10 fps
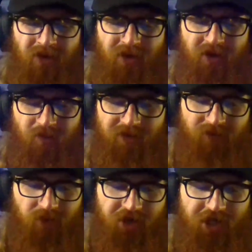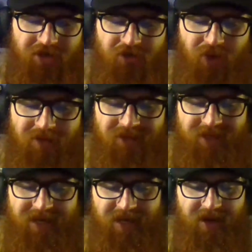though, before she screams
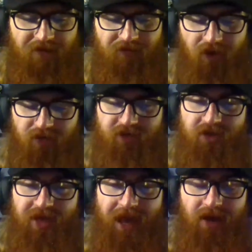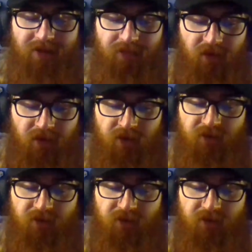again and falls to the alley below,